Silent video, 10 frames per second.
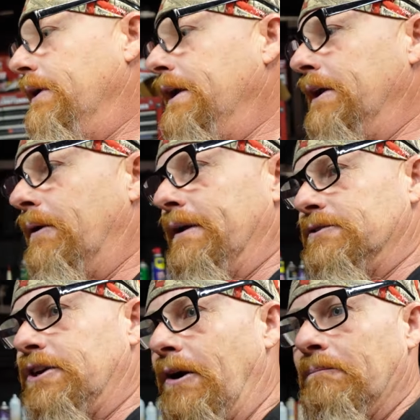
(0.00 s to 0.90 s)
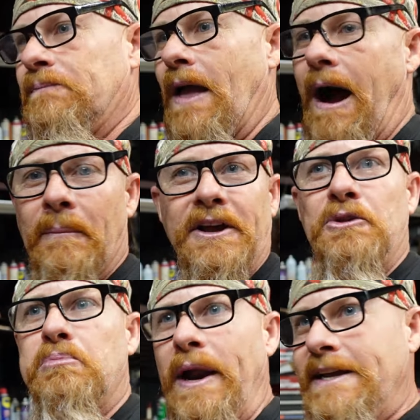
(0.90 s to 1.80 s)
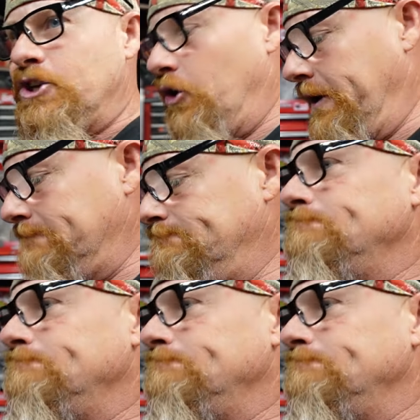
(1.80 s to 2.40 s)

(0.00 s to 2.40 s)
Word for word: Anyway, so I'm going to get the brakes on it,